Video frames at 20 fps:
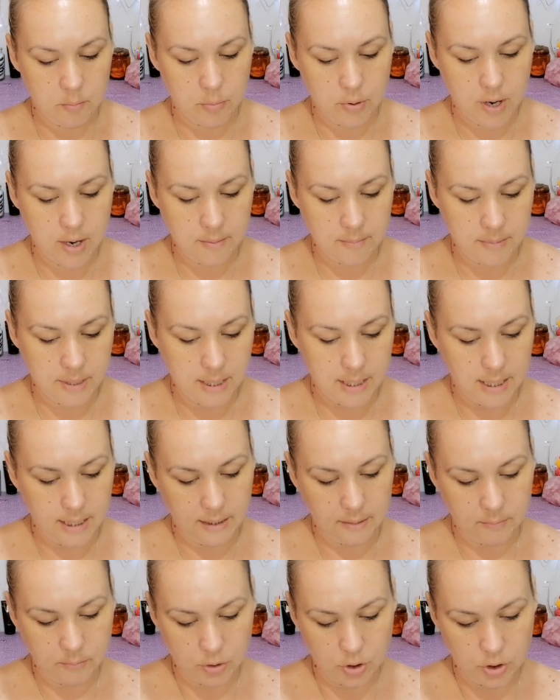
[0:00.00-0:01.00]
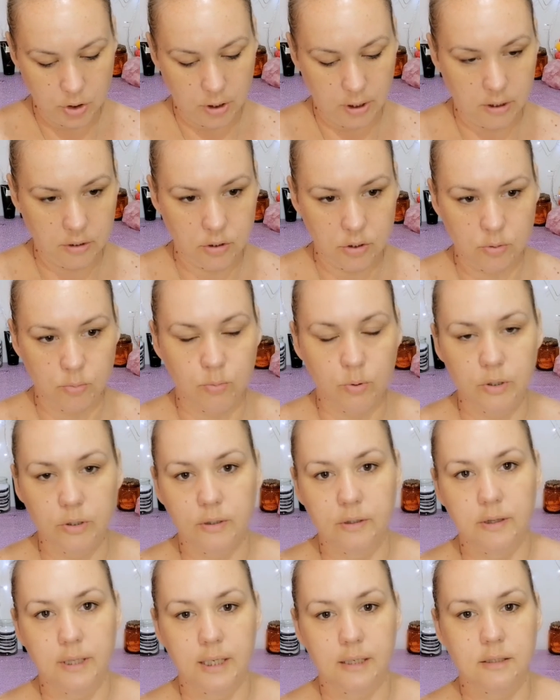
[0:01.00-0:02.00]
Primer. And I'm just going to
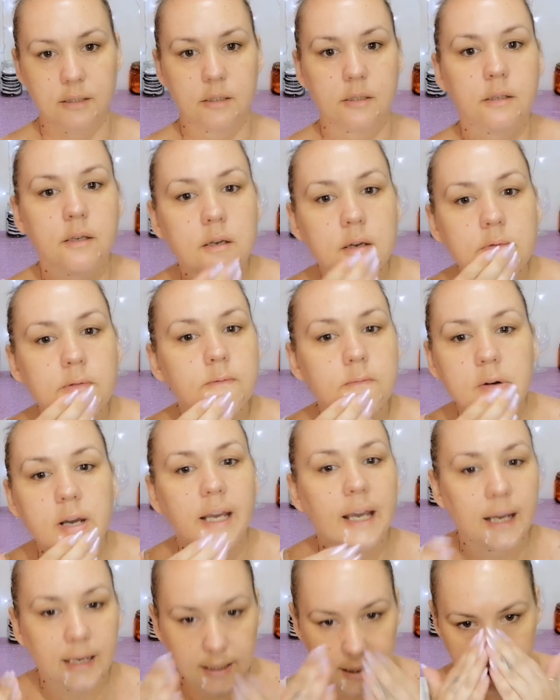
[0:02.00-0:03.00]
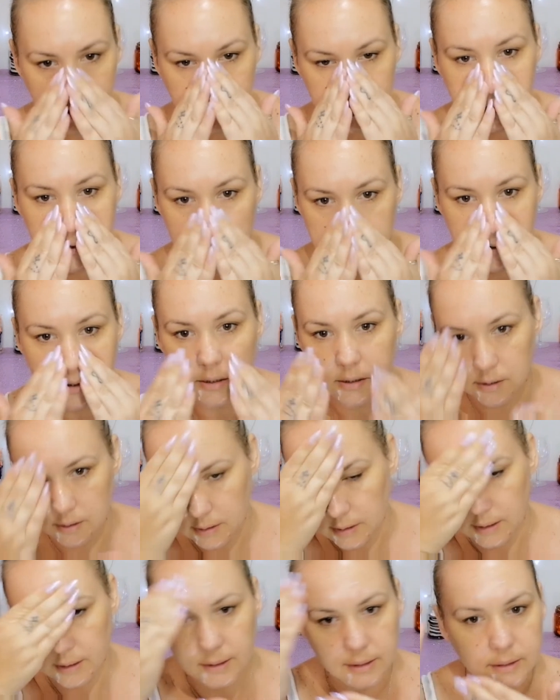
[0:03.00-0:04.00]
work that where I get
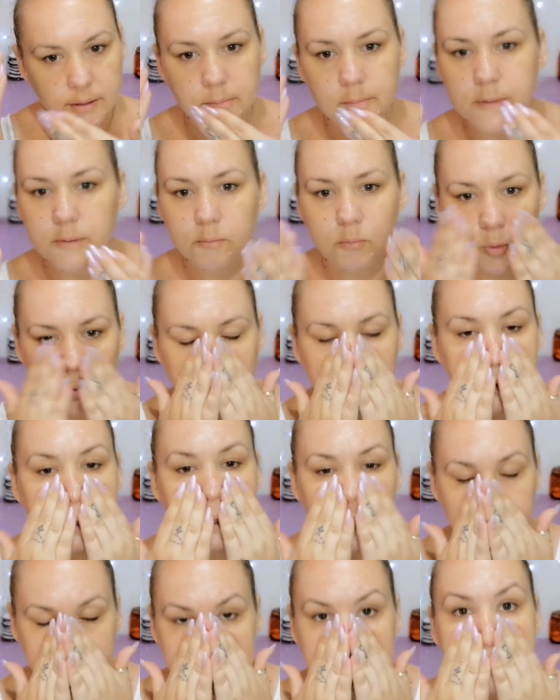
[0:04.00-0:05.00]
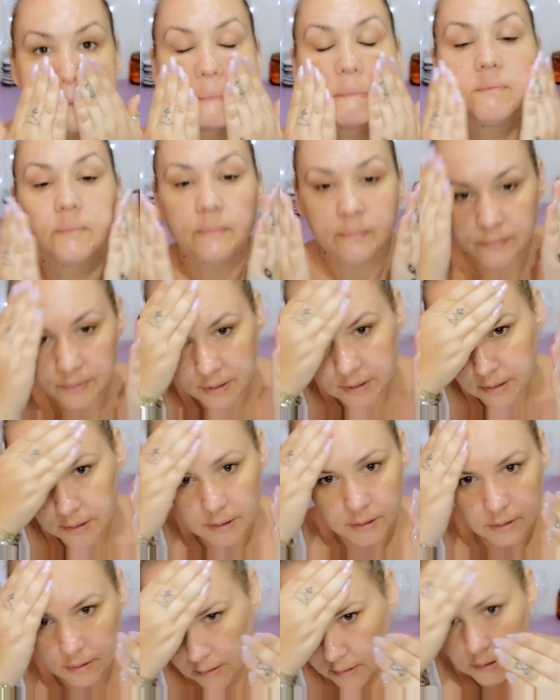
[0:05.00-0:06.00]
a little bit more oily,
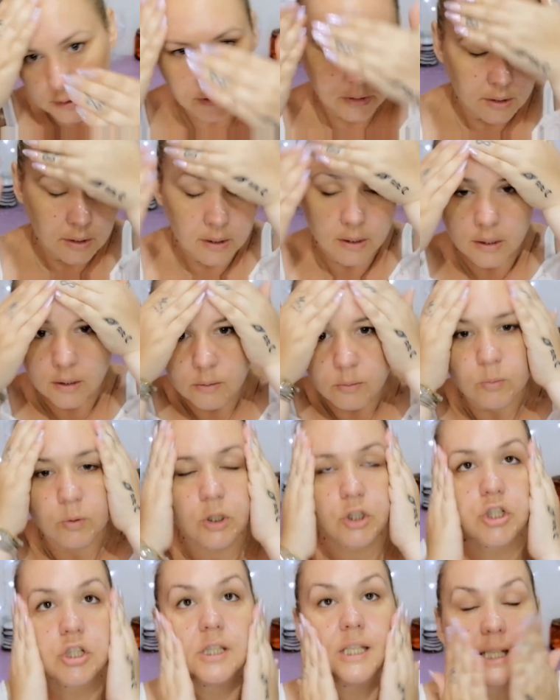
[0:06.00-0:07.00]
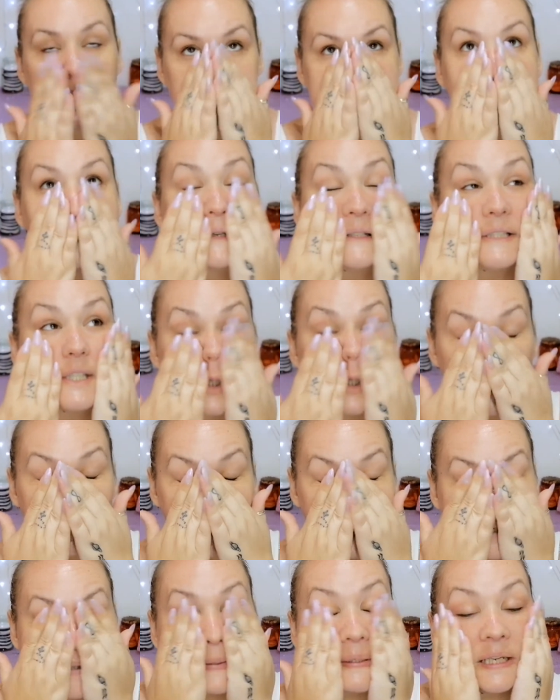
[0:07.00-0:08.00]
which these days has
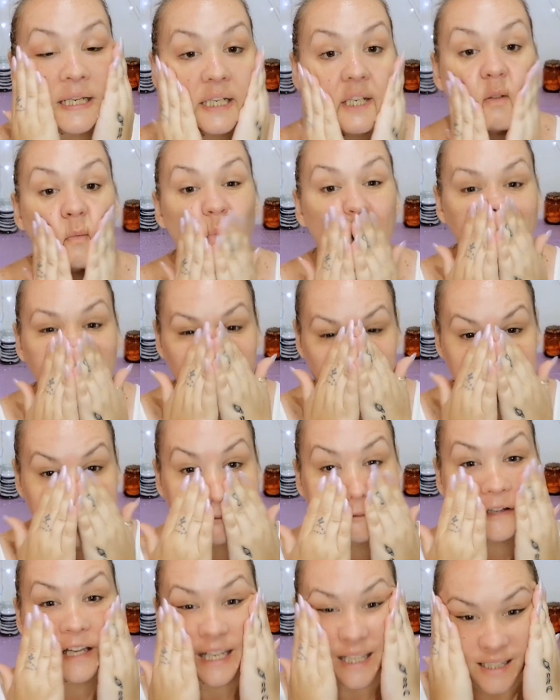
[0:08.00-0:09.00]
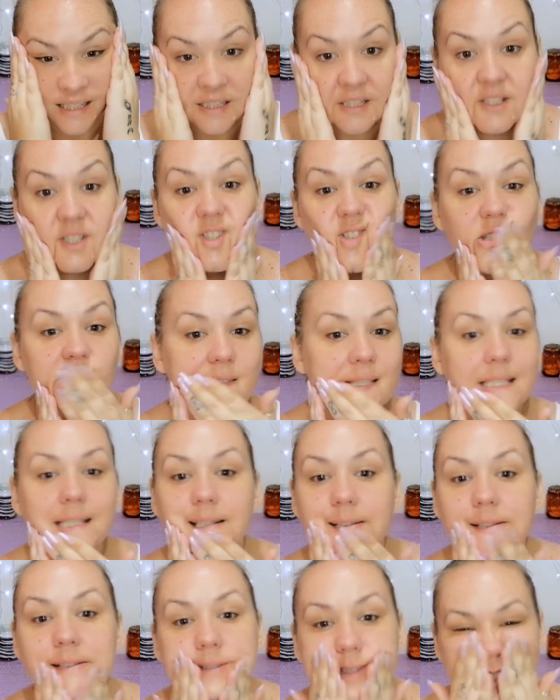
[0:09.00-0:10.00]
been nearly my whole face.